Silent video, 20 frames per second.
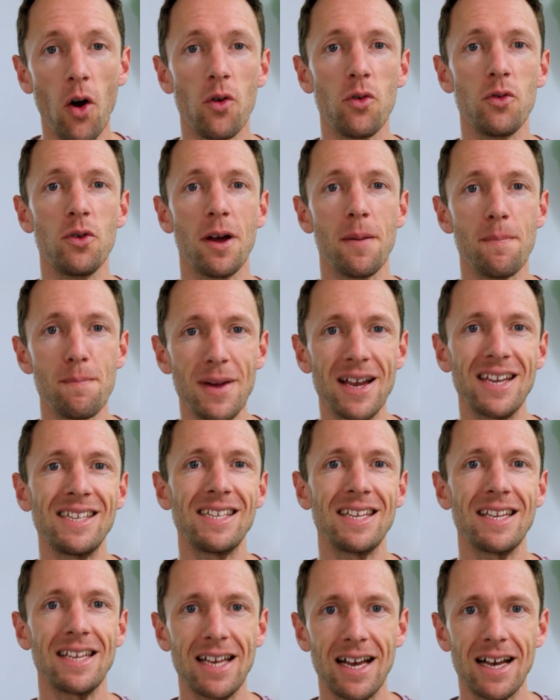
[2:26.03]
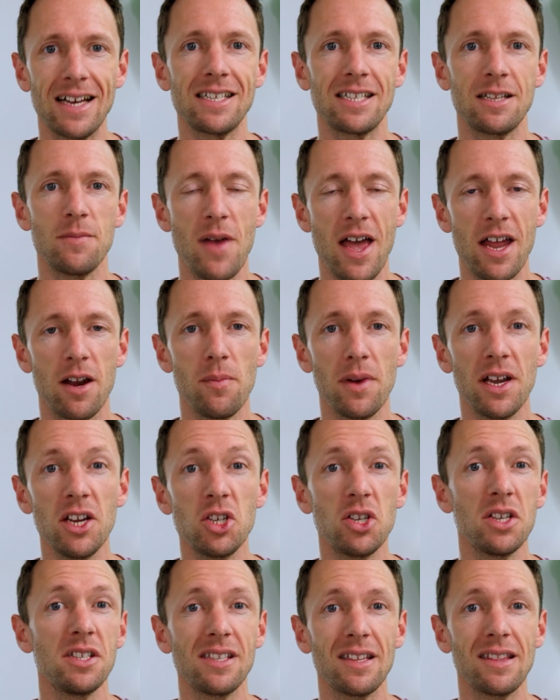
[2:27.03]
own amazing custom
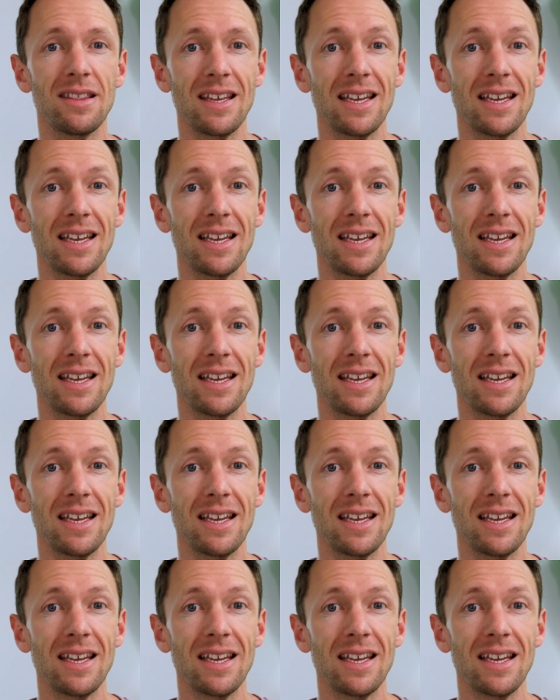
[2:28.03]
animations and